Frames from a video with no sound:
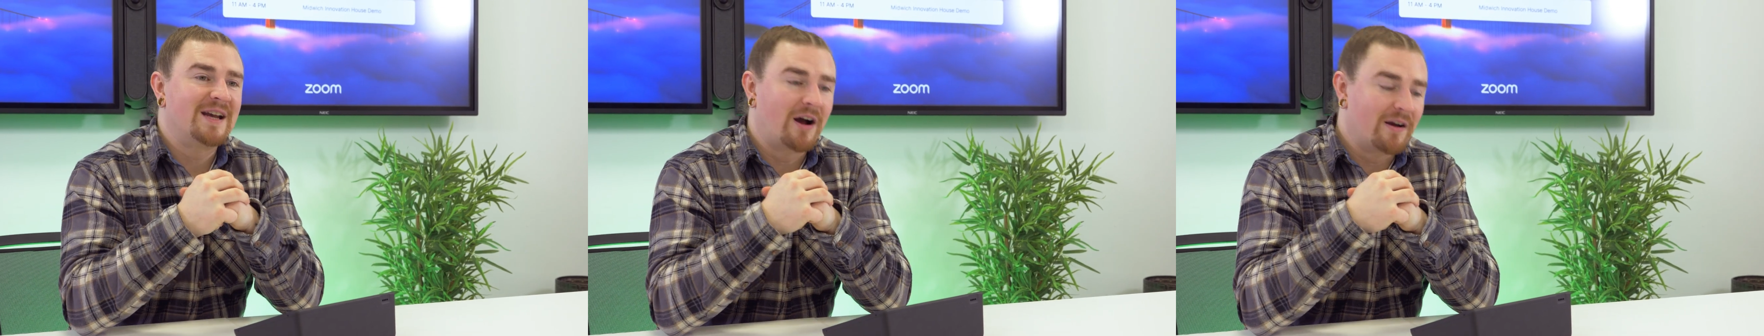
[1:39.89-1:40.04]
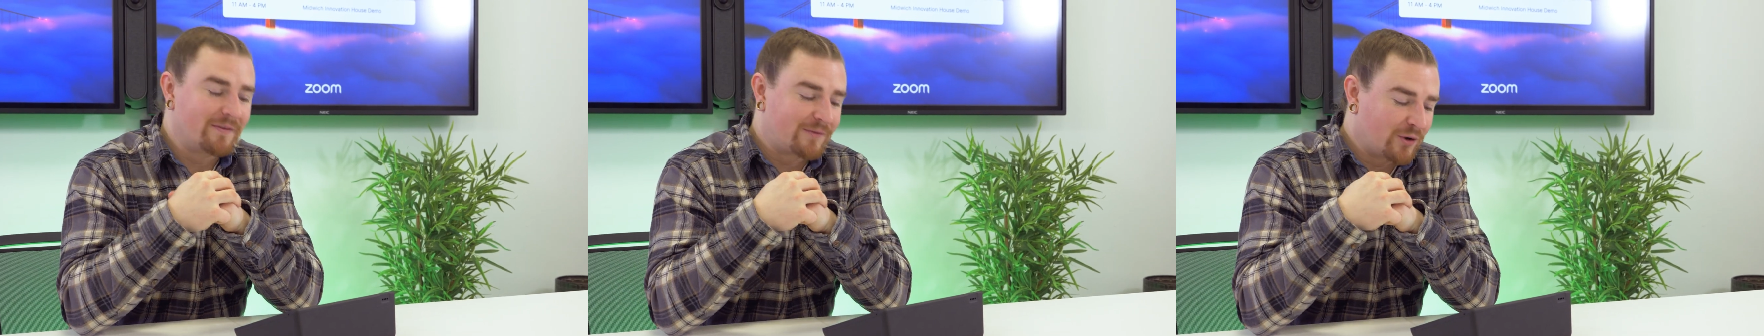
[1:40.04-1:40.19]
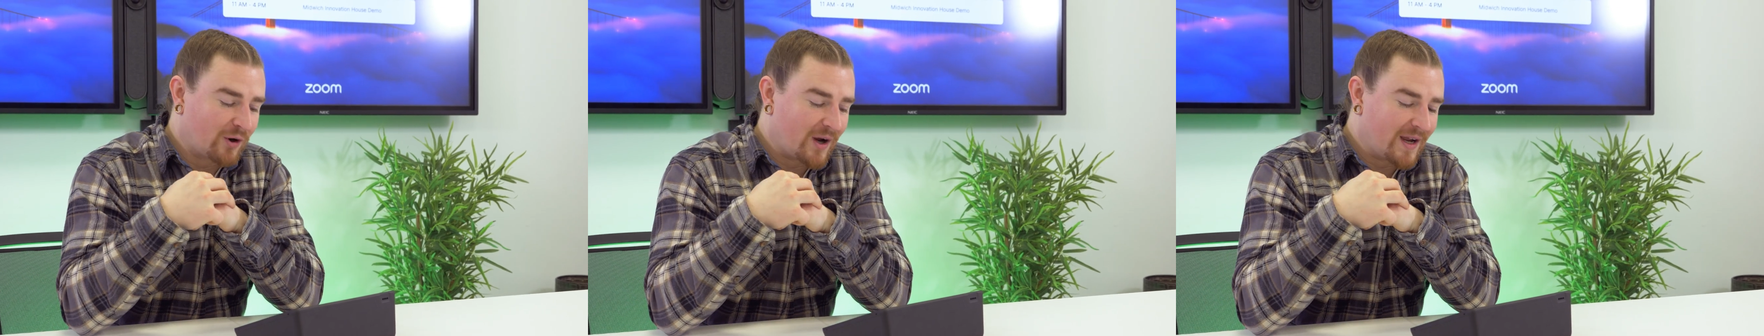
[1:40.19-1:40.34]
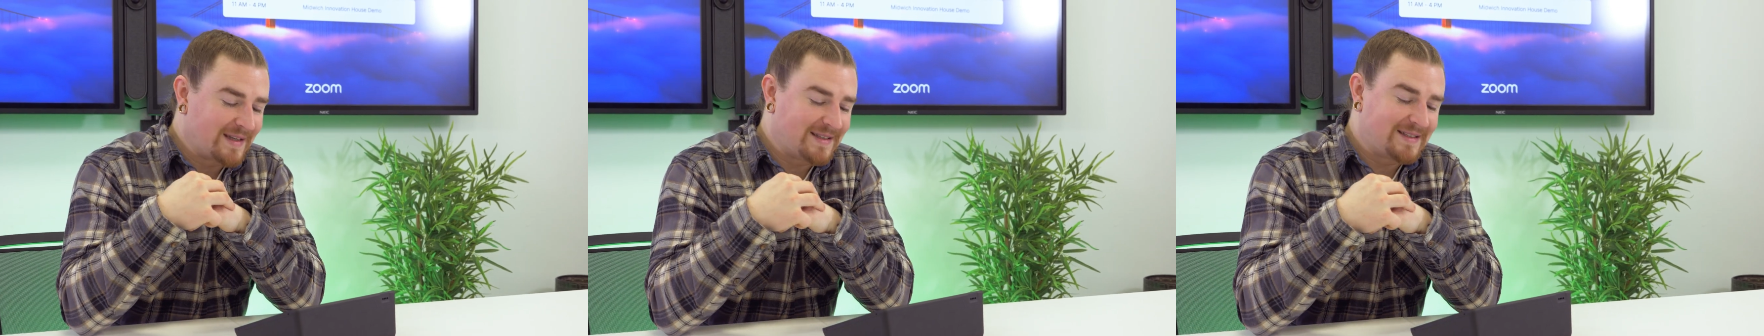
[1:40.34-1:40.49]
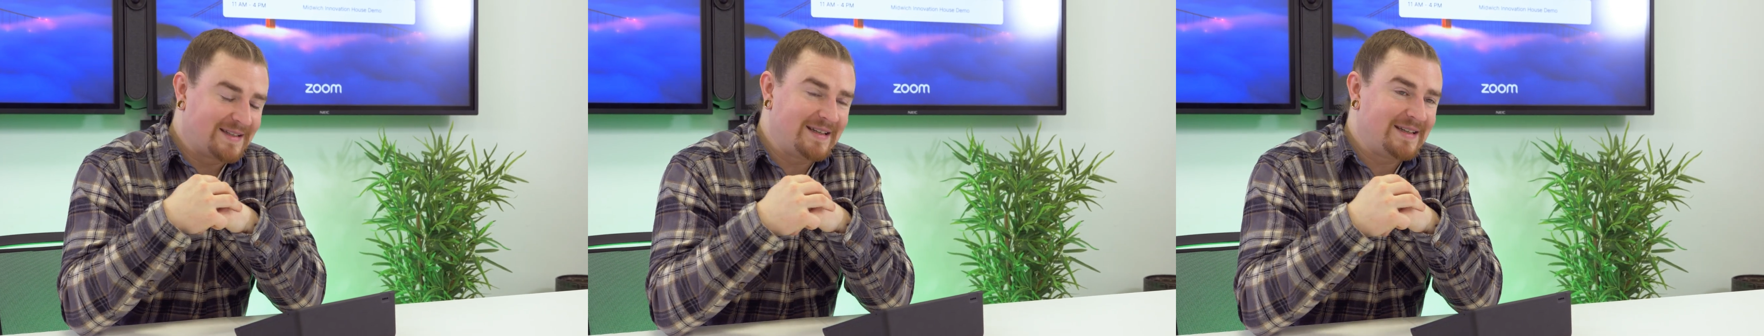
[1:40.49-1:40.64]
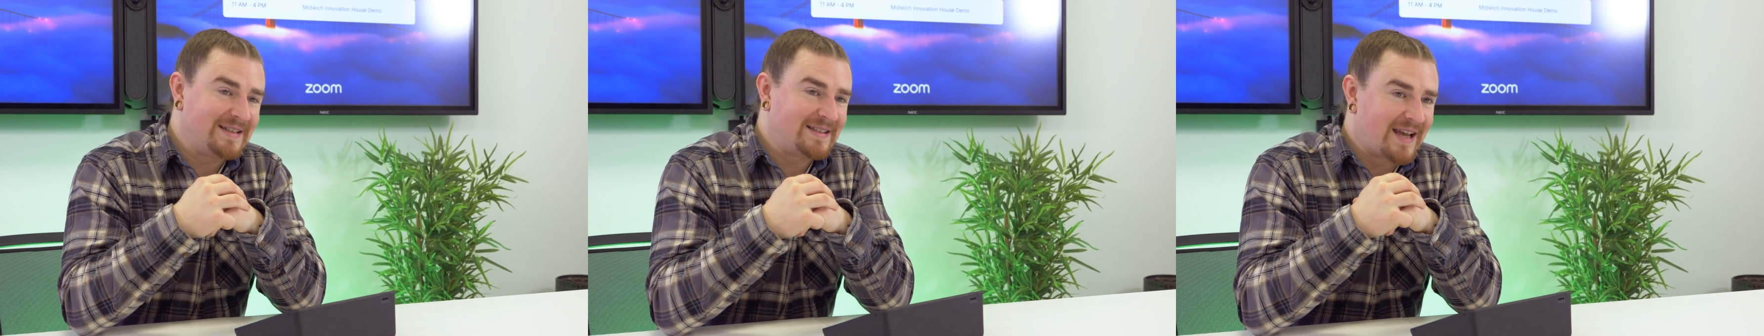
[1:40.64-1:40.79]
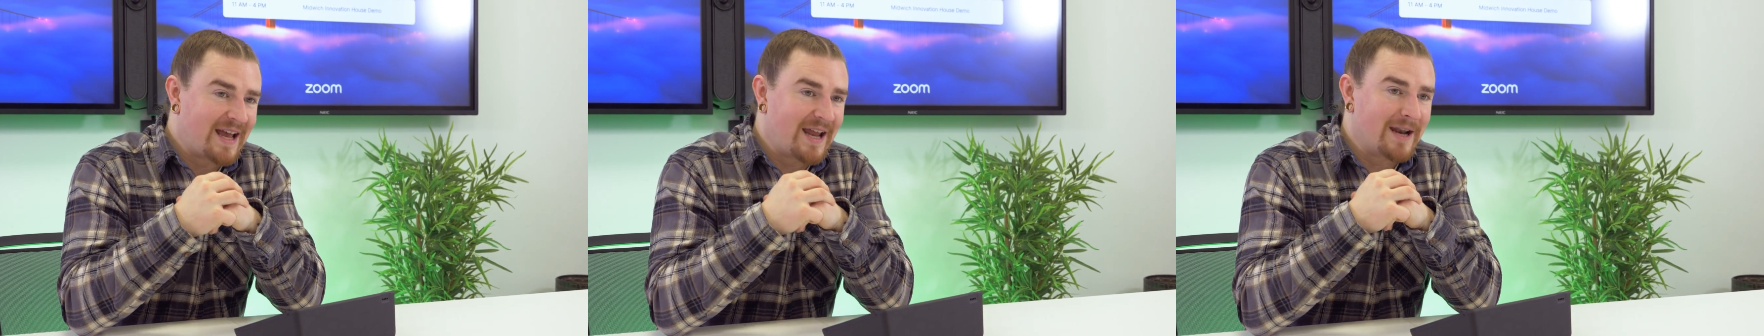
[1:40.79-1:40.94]
I've got a
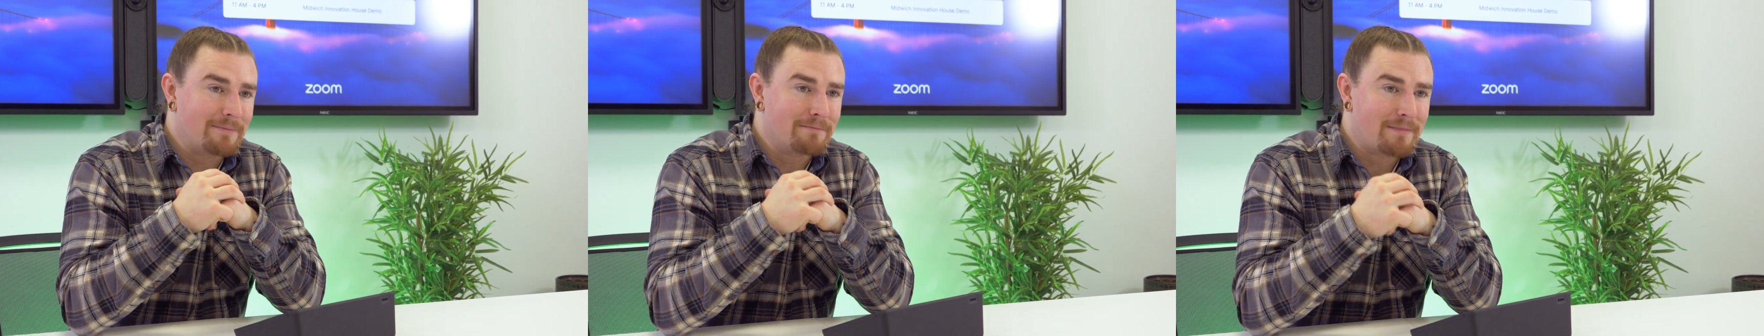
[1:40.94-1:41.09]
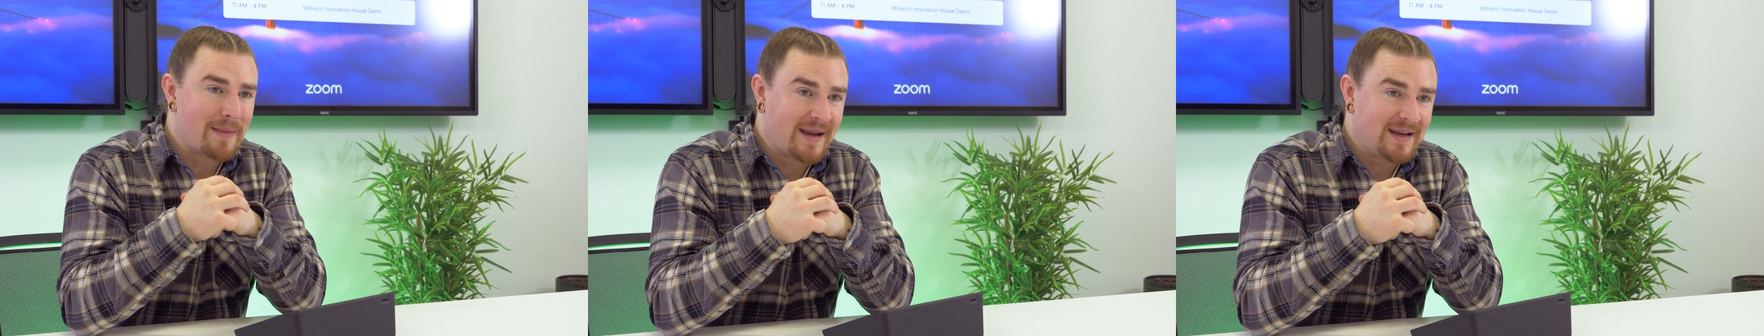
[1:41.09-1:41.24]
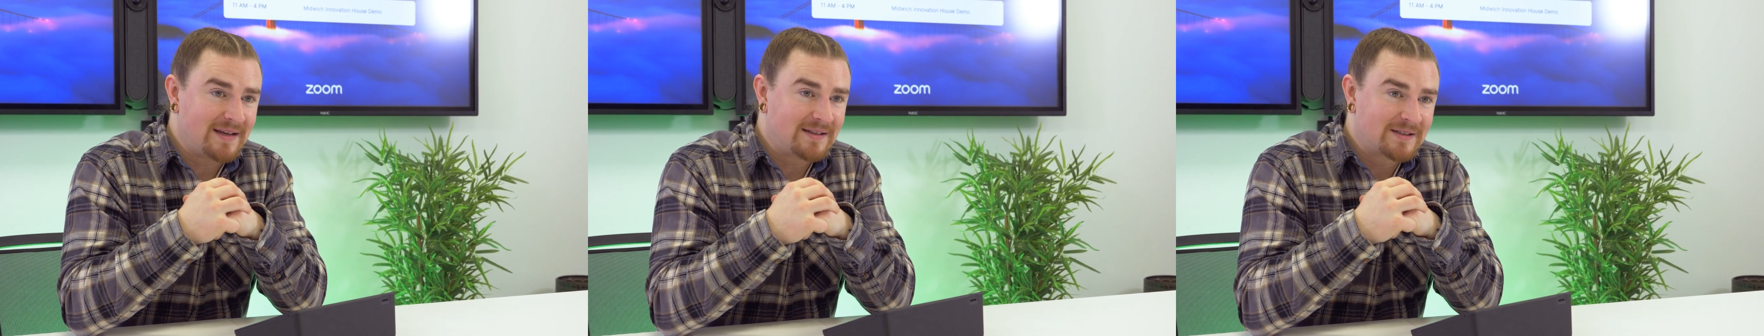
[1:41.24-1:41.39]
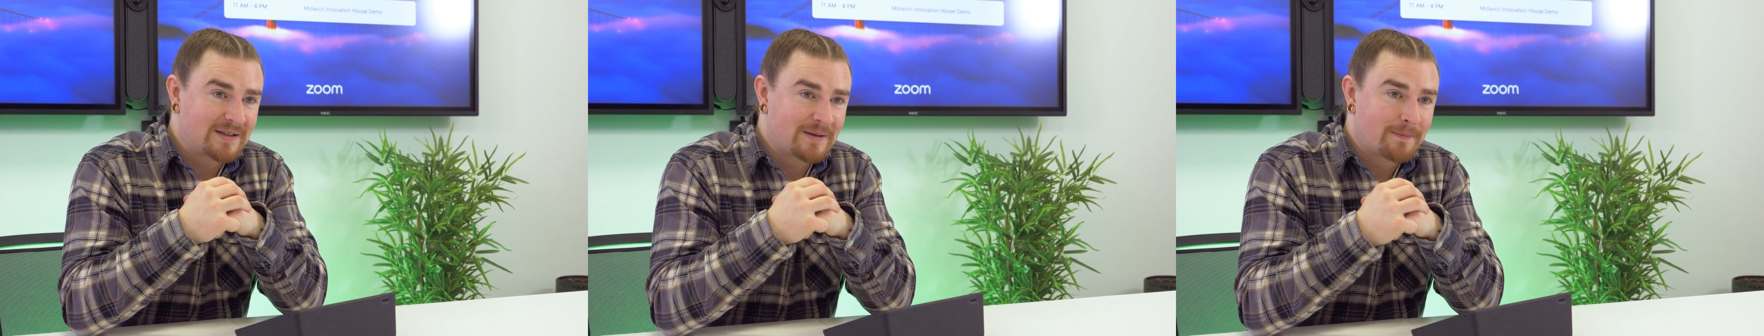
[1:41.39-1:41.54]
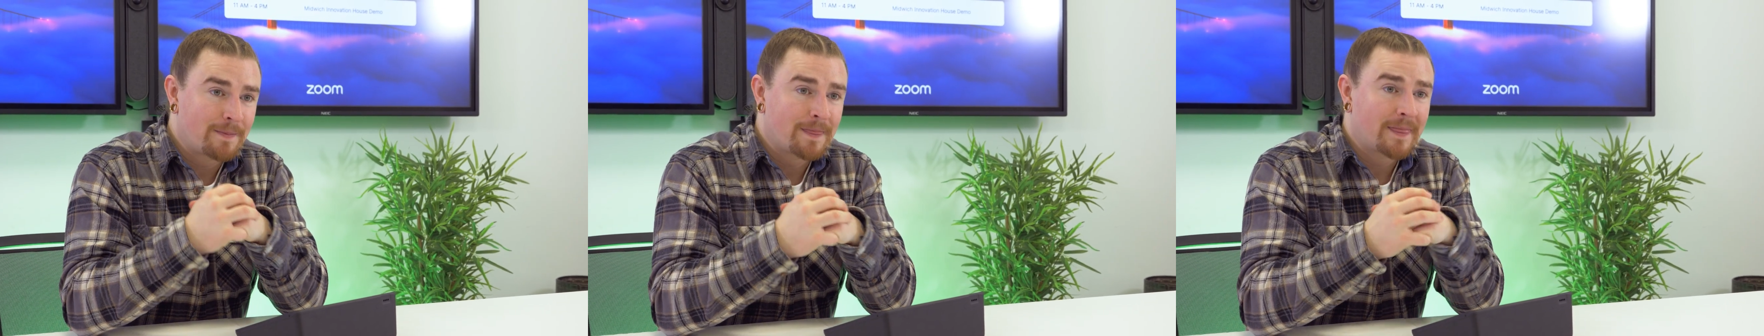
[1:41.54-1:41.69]
DTEN Mate.